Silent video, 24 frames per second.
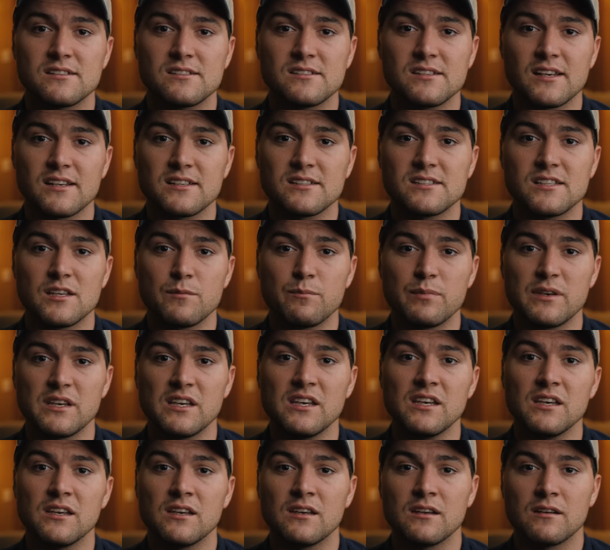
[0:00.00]

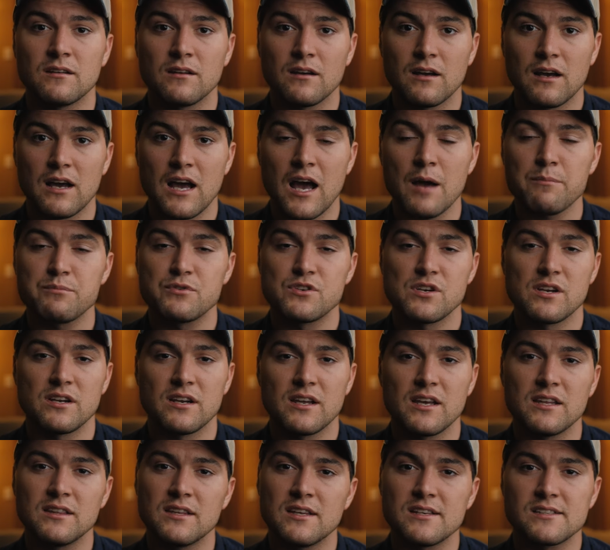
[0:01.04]
60 option
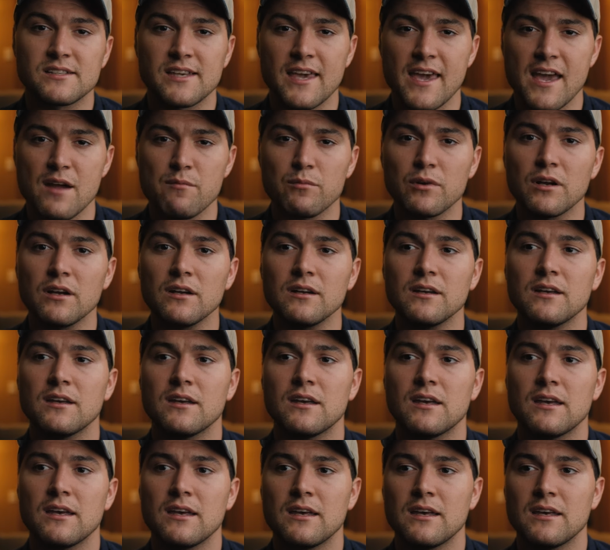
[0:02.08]
in this camera
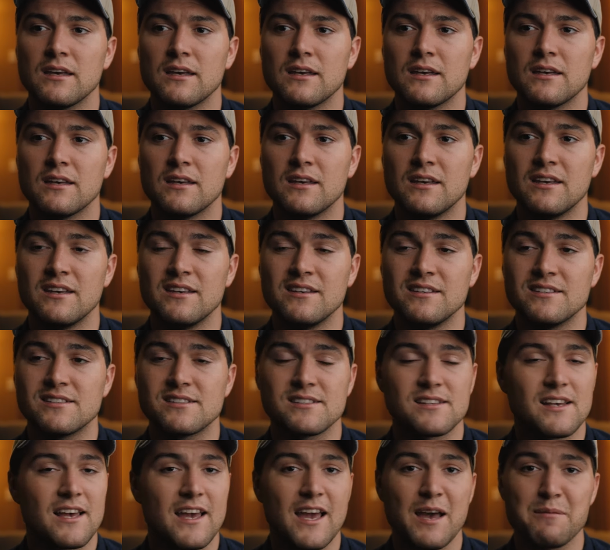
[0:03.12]

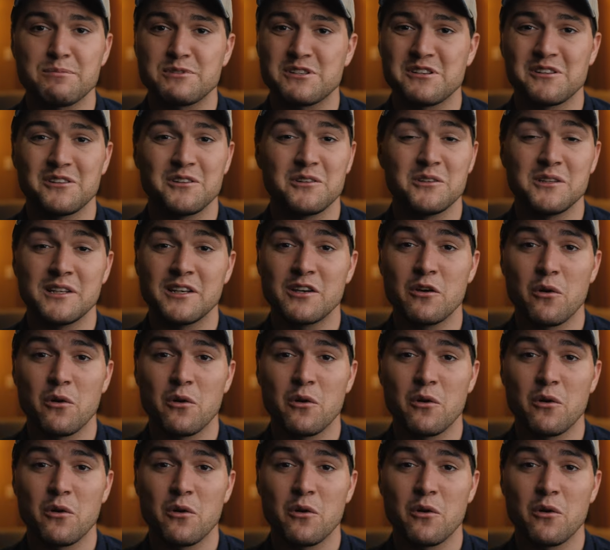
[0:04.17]
is absolutely